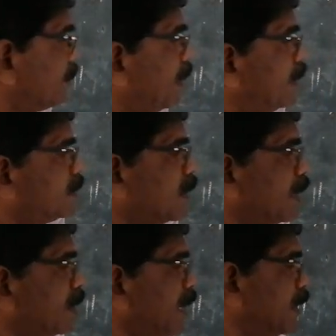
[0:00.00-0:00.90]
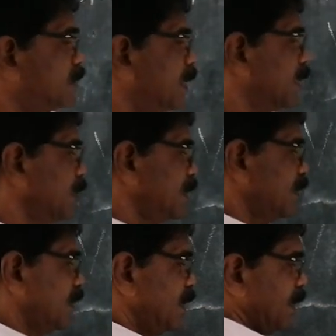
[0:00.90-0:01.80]
Here what is the right answer?
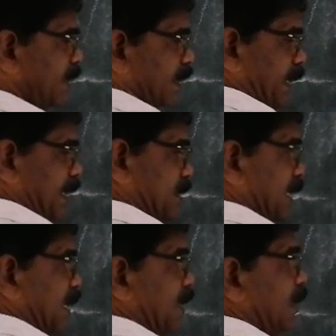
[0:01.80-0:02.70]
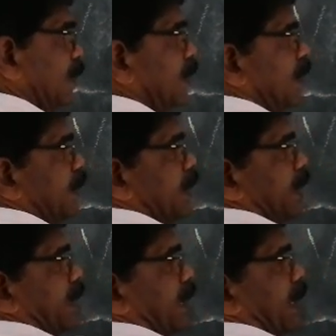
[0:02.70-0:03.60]
Here
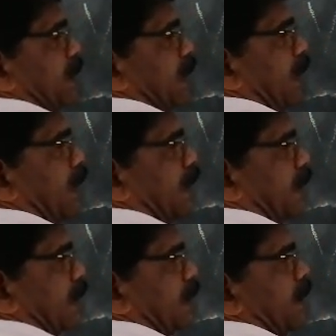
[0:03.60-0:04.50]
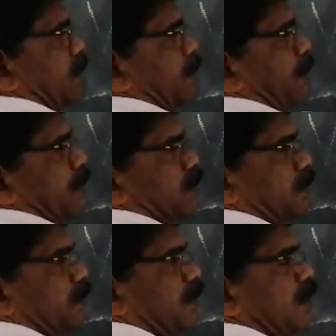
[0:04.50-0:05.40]
K shell correct.
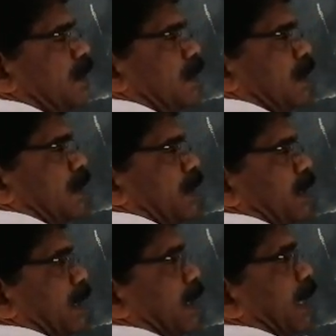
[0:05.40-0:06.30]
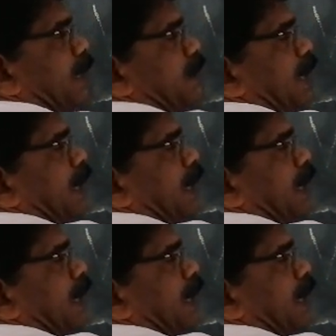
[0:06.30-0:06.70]
Actually. Here L